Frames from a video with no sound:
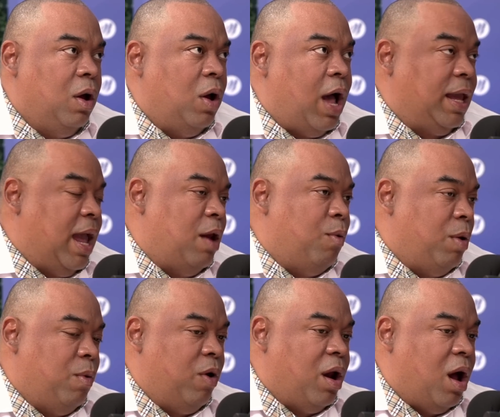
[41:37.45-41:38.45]
Again, when
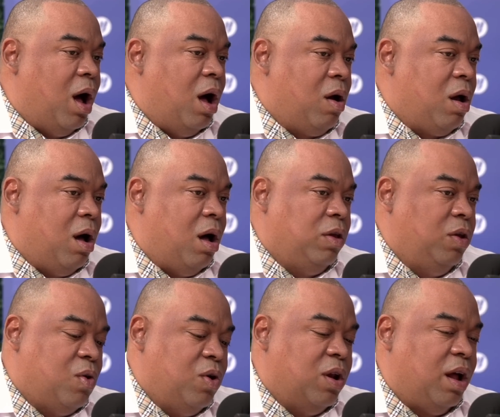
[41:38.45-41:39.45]
we were in Hong Kong, you
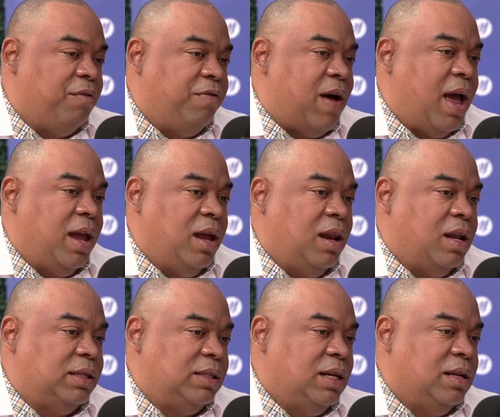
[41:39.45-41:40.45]
could not find a
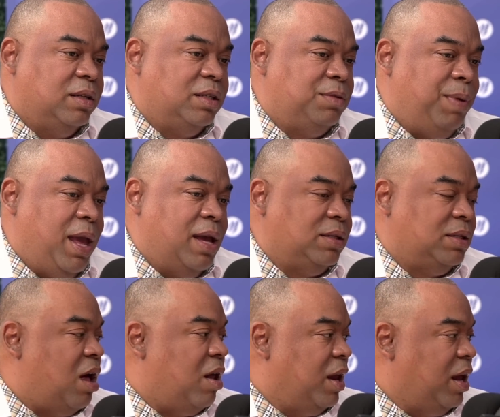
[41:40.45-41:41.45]
single space
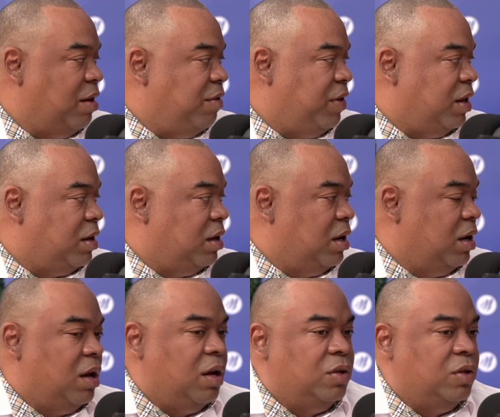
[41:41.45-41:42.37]
on the infield. Wow.